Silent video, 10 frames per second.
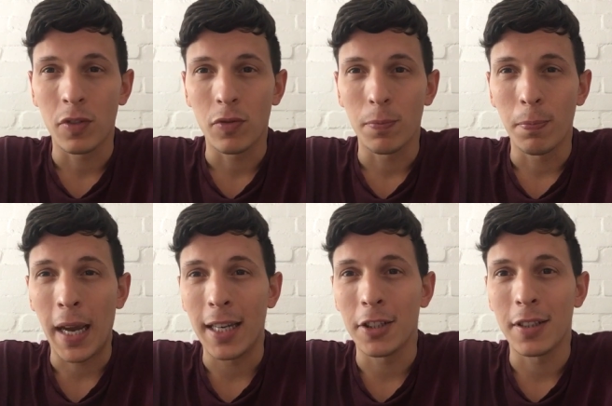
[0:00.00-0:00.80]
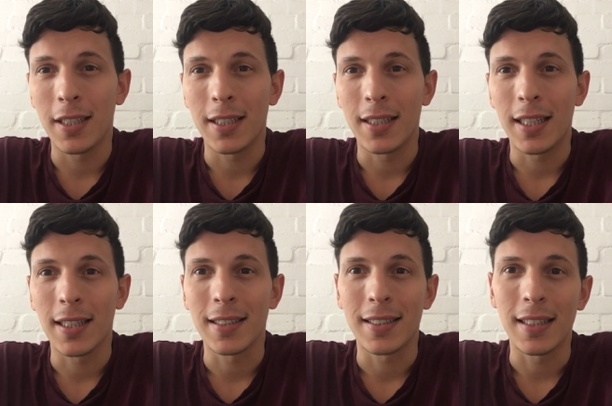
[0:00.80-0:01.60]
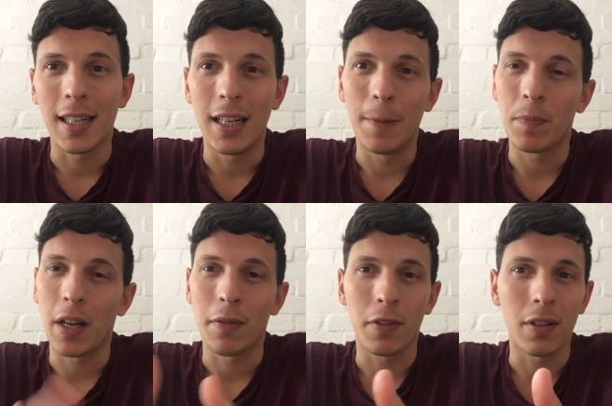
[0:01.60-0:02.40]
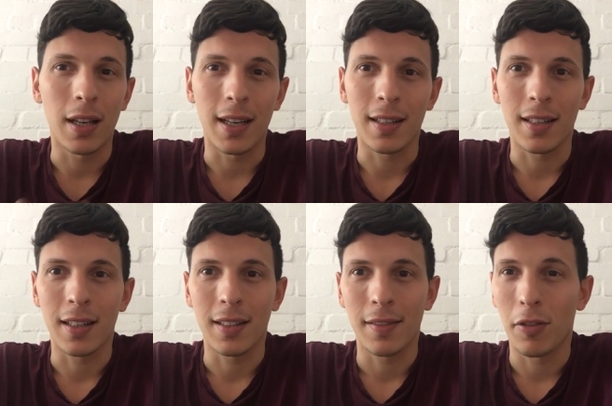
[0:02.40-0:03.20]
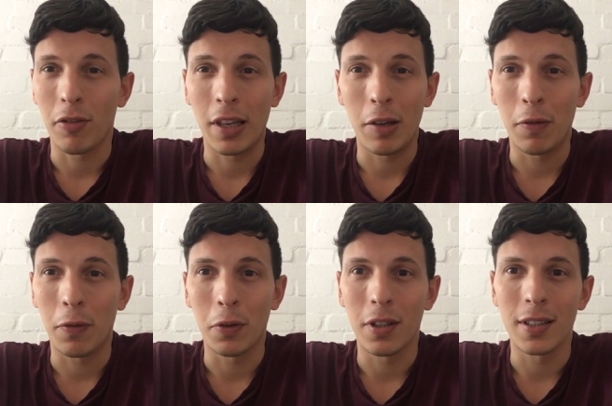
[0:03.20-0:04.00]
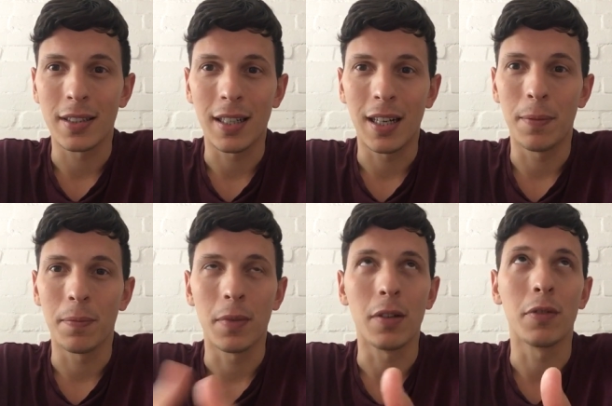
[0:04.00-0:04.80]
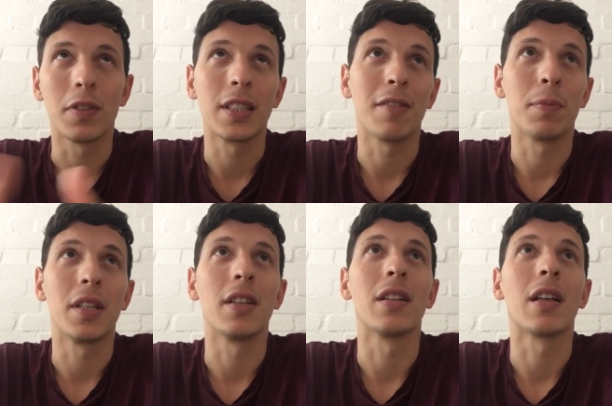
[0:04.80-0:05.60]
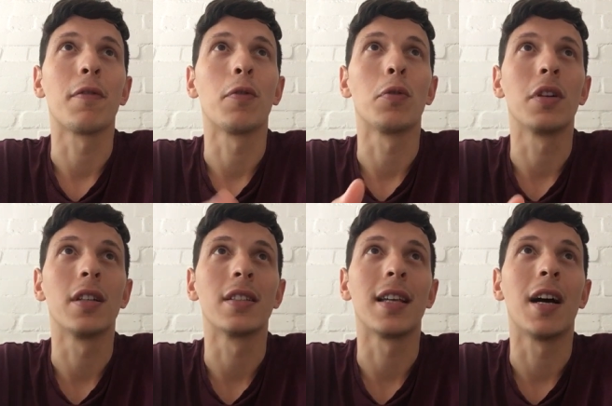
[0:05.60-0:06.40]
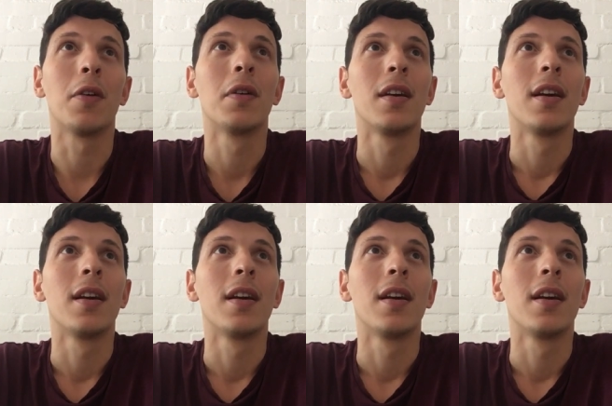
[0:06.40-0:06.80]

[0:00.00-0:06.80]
manage these things, after like 3 or 4 years time, obviously I've been here like 4 years now,